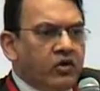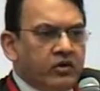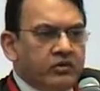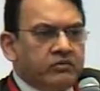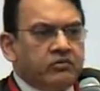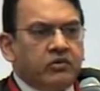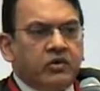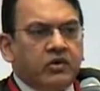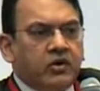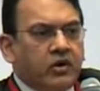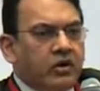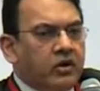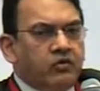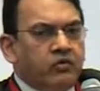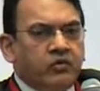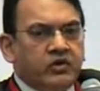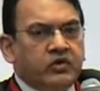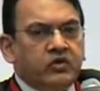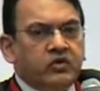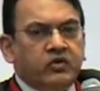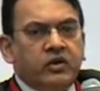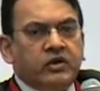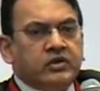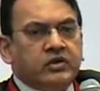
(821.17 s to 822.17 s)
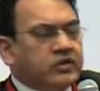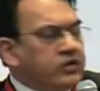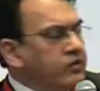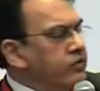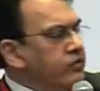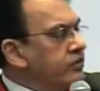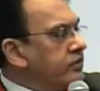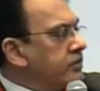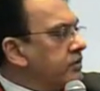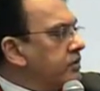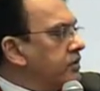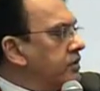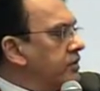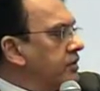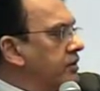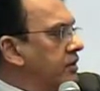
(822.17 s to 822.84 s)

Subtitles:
or what you call shoes.